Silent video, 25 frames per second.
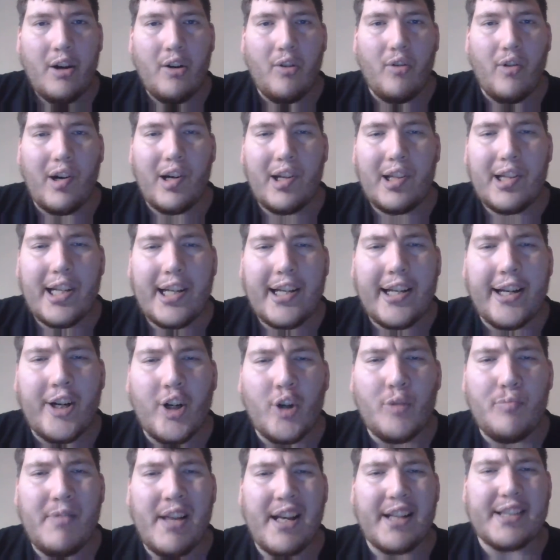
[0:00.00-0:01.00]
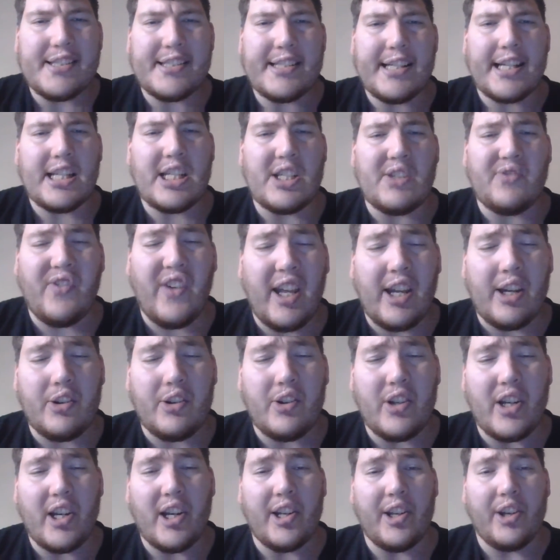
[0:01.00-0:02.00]
Well, I hope that's
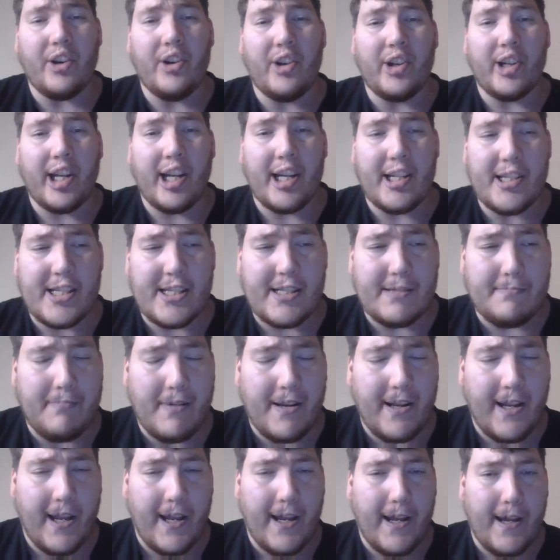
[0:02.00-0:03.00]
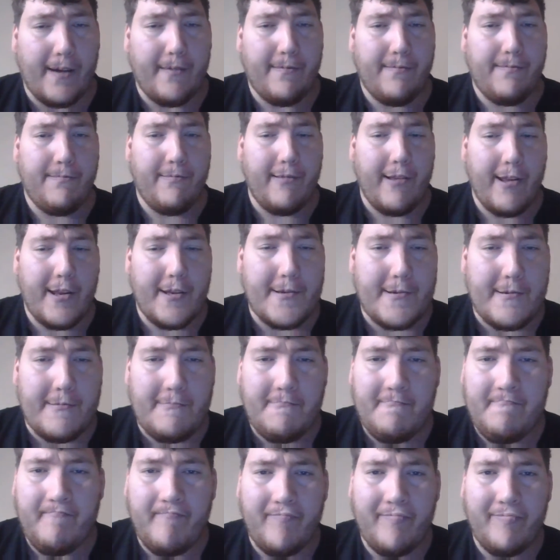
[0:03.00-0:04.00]
satisfactory on your guys' behalf, and
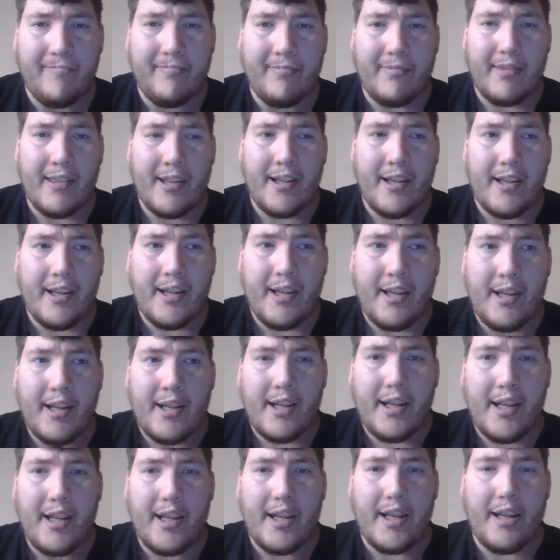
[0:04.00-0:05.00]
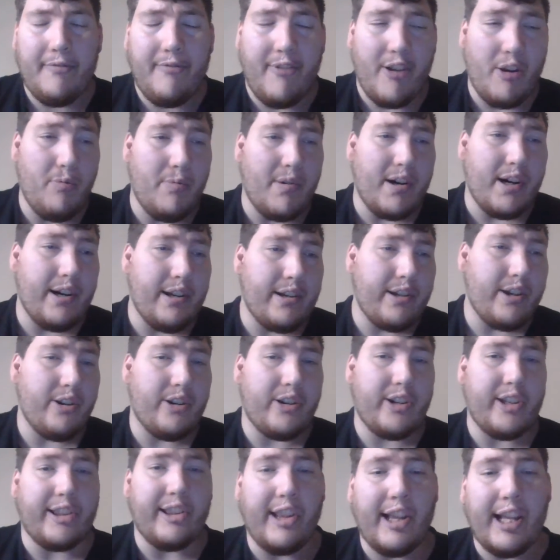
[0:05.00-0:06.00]
if you want, you
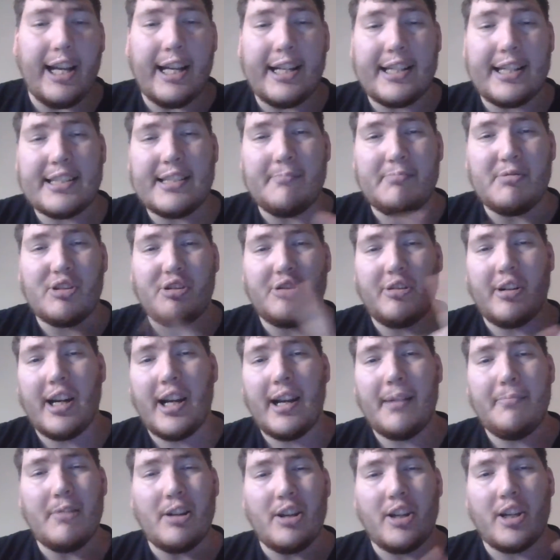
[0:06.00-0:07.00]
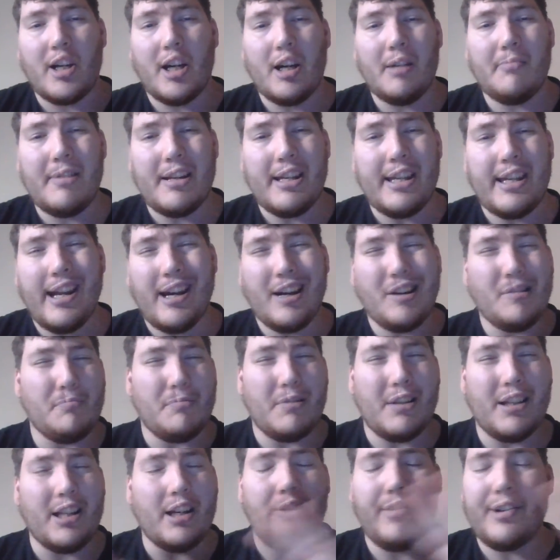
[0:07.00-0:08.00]
could like, subscribe, and comment down
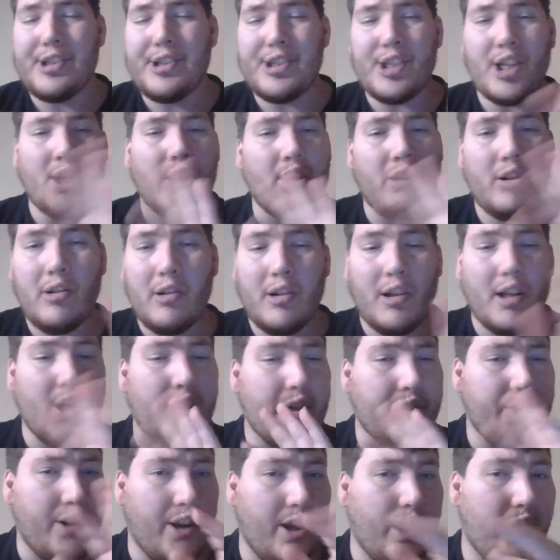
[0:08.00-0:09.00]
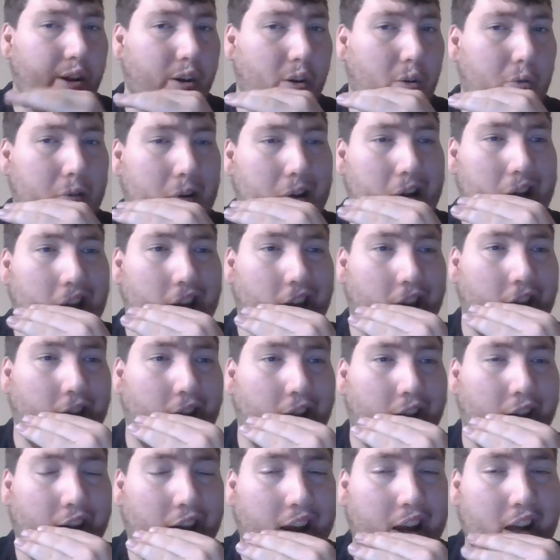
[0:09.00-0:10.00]
below. It's all on you,
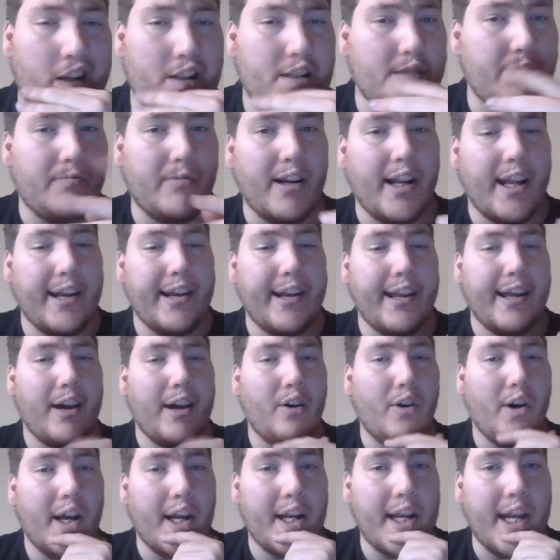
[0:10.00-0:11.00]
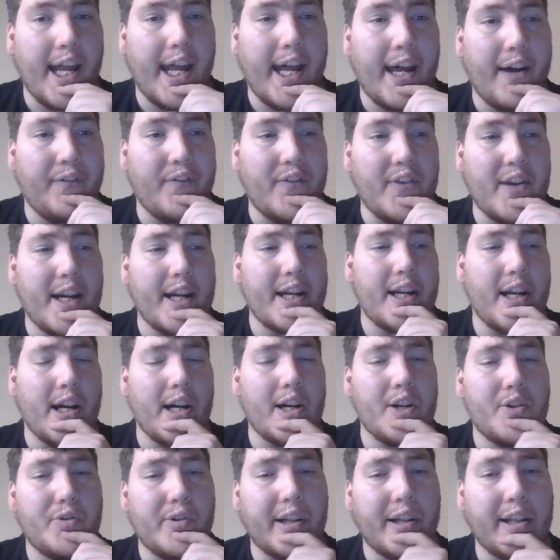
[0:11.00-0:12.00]
and as of right now, I have
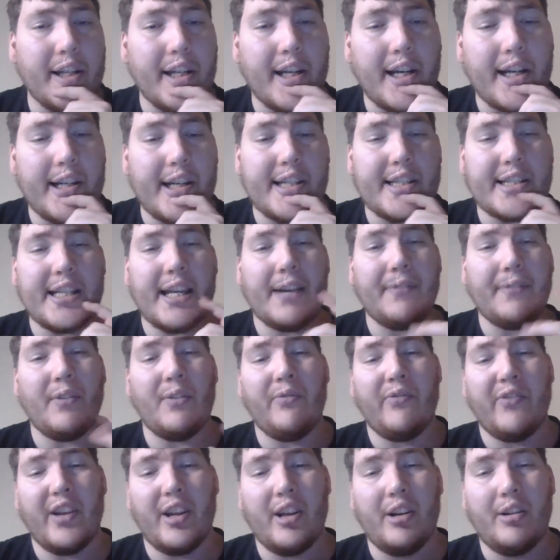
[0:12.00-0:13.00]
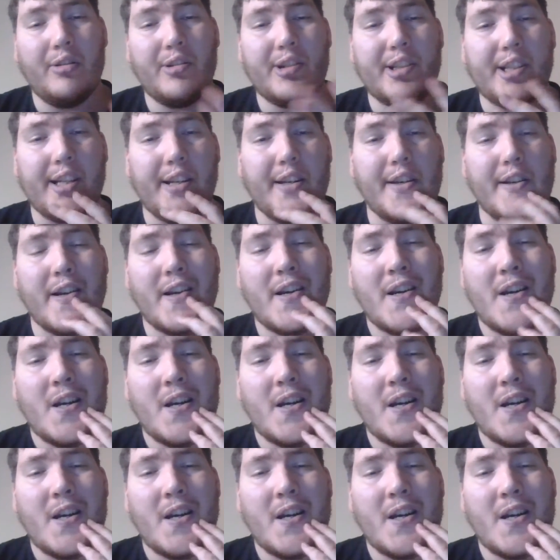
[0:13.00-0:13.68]
997 views, and